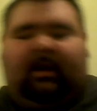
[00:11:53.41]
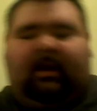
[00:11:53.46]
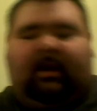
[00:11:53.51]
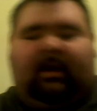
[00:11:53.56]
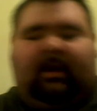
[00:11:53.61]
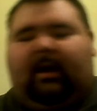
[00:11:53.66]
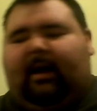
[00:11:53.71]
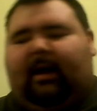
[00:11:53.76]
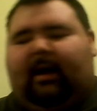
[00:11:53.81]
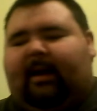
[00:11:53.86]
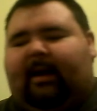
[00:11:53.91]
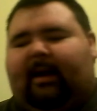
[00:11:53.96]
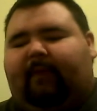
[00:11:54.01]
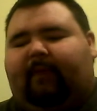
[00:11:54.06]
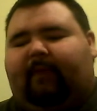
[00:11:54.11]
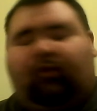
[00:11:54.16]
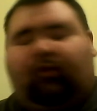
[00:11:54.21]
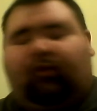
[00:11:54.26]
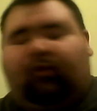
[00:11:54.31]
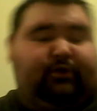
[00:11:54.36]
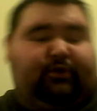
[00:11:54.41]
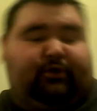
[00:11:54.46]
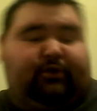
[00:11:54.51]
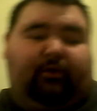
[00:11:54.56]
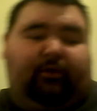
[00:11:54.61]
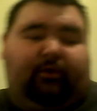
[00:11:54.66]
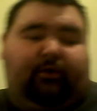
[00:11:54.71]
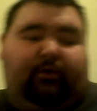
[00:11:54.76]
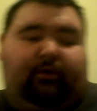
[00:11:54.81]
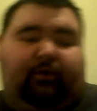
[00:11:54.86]
of course, son
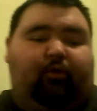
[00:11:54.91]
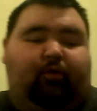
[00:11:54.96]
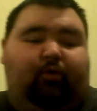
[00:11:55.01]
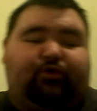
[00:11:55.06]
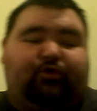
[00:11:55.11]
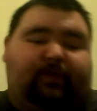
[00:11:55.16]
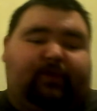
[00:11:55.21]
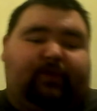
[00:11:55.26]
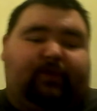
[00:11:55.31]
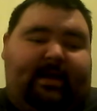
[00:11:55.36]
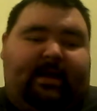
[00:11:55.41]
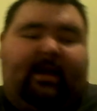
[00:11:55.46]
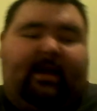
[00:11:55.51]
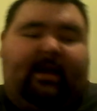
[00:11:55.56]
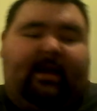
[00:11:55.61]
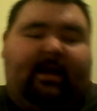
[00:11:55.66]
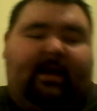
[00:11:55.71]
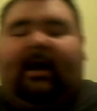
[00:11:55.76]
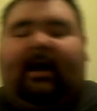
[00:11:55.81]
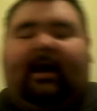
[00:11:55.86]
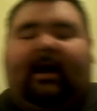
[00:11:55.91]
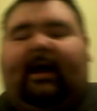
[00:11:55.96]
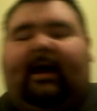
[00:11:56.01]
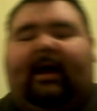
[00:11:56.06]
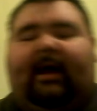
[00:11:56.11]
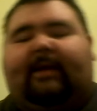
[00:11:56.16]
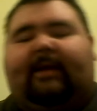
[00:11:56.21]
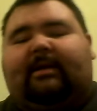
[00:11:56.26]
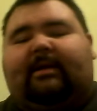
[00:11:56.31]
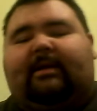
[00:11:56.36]
of Bruce Lee,
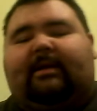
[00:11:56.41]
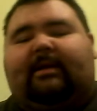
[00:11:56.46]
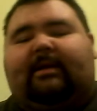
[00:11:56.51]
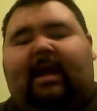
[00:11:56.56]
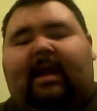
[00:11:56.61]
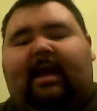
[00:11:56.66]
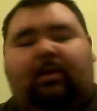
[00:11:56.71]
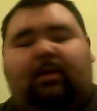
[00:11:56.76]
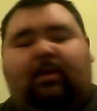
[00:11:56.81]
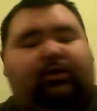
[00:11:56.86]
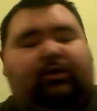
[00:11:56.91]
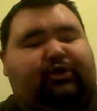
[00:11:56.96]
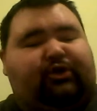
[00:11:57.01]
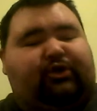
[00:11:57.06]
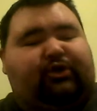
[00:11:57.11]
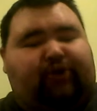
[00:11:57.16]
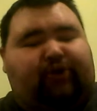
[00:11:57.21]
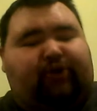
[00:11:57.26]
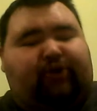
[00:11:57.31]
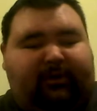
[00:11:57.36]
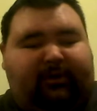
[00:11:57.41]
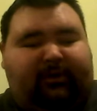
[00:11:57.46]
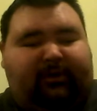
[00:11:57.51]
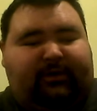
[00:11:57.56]
and he was shot.